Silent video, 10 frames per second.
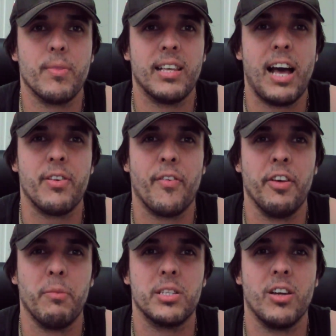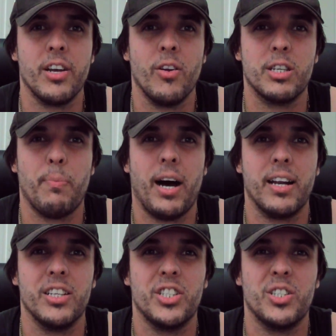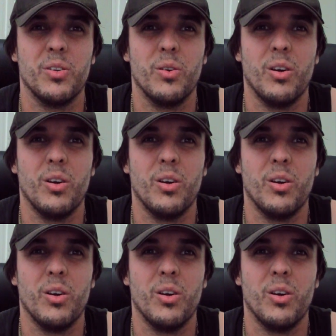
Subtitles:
Governor Phillip decided not to punish